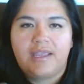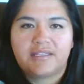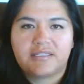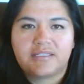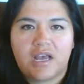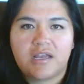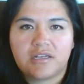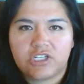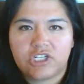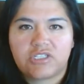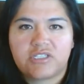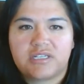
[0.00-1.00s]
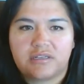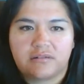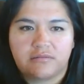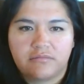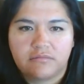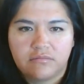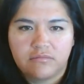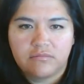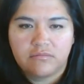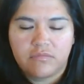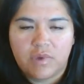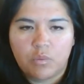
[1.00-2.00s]
It's not just a
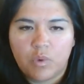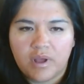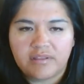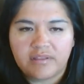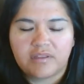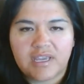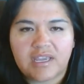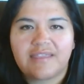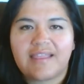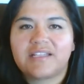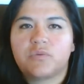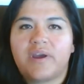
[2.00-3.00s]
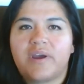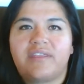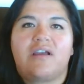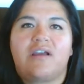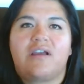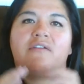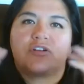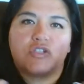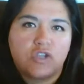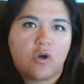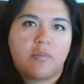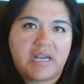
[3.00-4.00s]
one thing, and that's why they offer
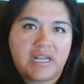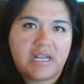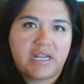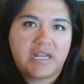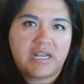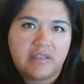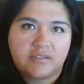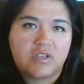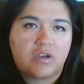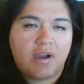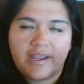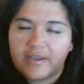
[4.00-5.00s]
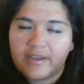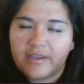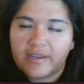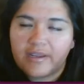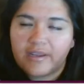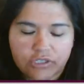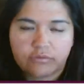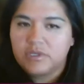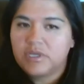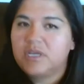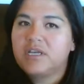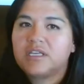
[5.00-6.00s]
so many things. So I encourage you,
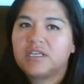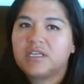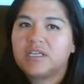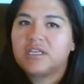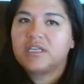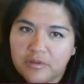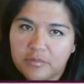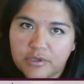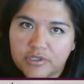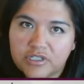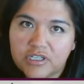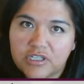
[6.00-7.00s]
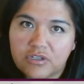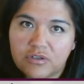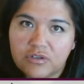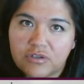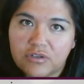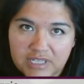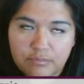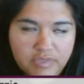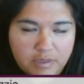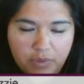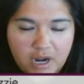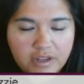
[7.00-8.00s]
back with the person that you sent,
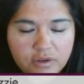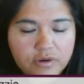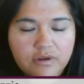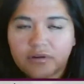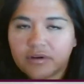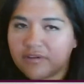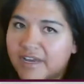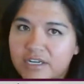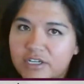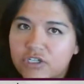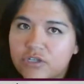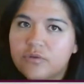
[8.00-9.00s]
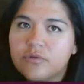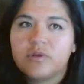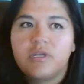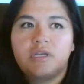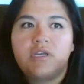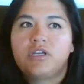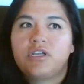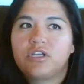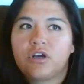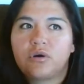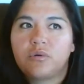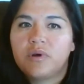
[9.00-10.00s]
that brought you here, invited you, you
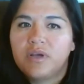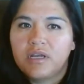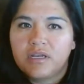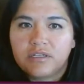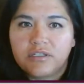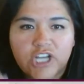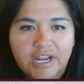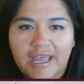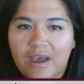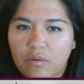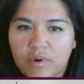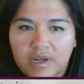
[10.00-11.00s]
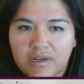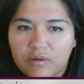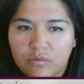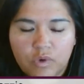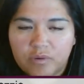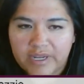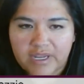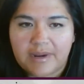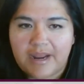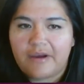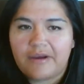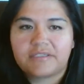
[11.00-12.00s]
know, check out what Wake Up
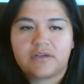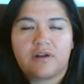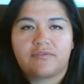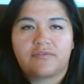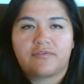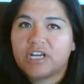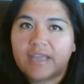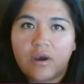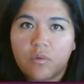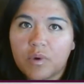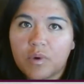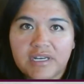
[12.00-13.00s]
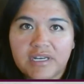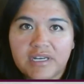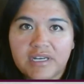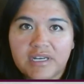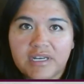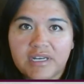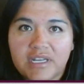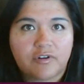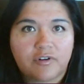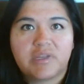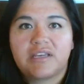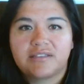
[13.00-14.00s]
Now has to offer. Check out what Neo has to
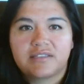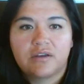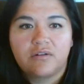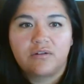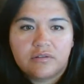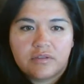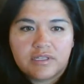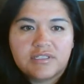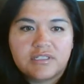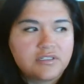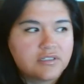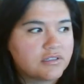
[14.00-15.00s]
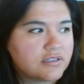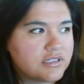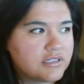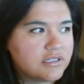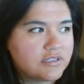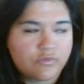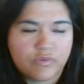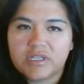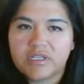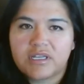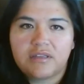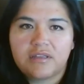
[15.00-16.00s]
offer, because this is
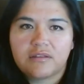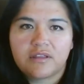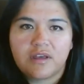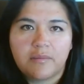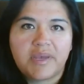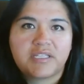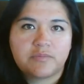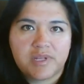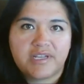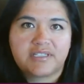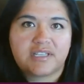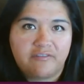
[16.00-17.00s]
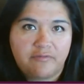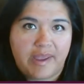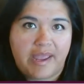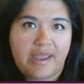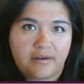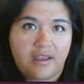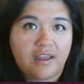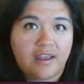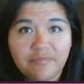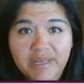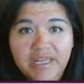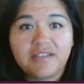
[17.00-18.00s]
really the best place I've been,
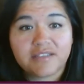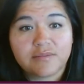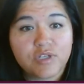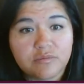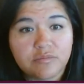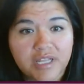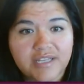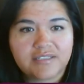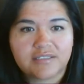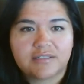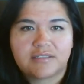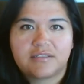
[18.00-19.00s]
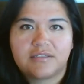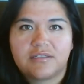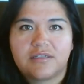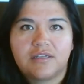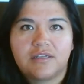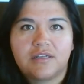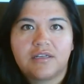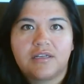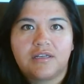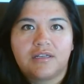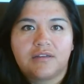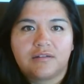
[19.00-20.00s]
and I've been in some good places.
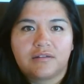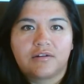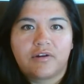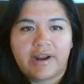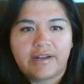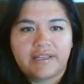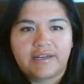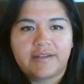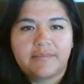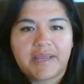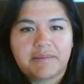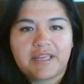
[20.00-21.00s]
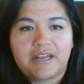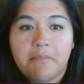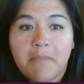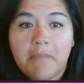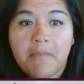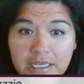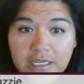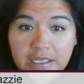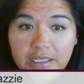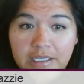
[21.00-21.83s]
Granted, they didn't make me any money.